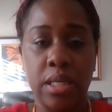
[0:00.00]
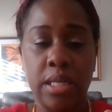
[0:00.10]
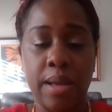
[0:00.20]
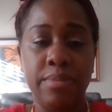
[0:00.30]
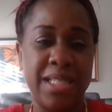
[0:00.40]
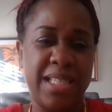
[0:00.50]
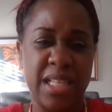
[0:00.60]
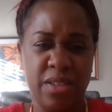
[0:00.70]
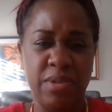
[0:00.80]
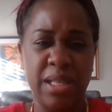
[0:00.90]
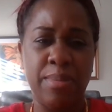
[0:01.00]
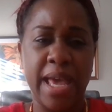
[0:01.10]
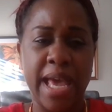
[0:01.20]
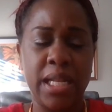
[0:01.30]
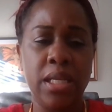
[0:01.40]
numbness gets really
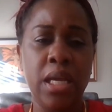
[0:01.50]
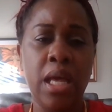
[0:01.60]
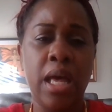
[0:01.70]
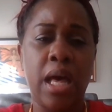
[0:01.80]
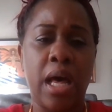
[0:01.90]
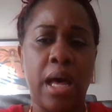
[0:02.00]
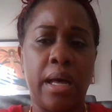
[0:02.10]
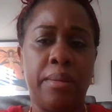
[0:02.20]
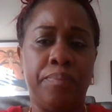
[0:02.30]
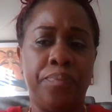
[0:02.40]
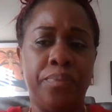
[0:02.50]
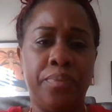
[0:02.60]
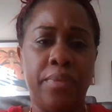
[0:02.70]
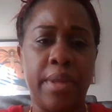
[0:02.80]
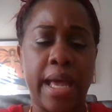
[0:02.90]
bad, um,
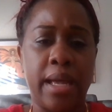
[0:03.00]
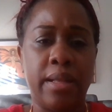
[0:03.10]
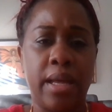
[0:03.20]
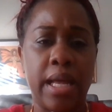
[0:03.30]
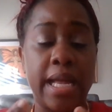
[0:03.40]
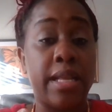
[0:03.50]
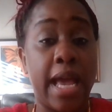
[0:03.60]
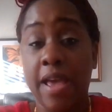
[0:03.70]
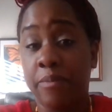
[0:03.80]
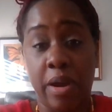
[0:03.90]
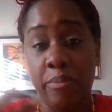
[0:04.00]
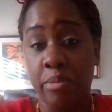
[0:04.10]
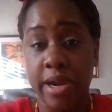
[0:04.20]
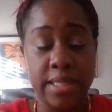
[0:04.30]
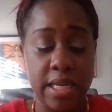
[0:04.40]
I have a
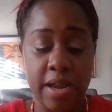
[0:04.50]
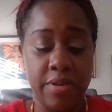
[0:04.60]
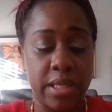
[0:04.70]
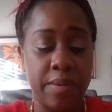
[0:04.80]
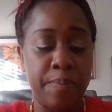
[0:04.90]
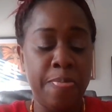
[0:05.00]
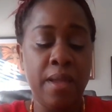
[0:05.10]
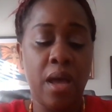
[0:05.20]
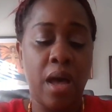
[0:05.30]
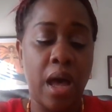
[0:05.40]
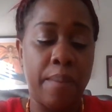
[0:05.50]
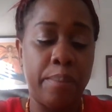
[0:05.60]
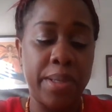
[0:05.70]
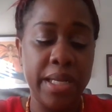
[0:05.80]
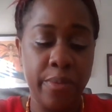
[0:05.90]
brace and everything.
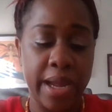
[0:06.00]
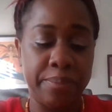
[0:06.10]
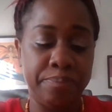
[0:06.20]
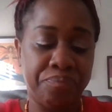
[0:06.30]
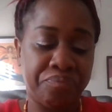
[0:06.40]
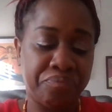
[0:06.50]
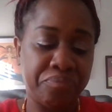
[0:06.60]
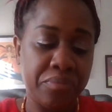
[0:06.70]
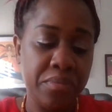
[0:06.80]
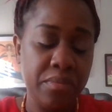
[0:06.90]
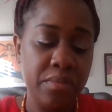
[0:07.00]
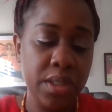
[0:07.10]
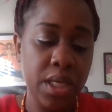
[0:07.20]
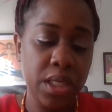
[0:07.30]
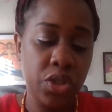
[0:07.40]
But anyway,
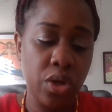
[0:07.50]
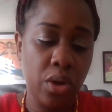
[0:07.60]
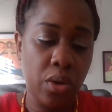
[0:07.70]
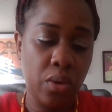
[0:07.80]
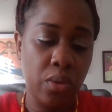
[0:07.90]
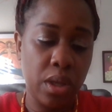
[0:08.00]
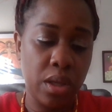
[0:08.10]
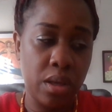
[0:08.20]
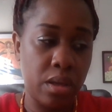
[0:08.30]
so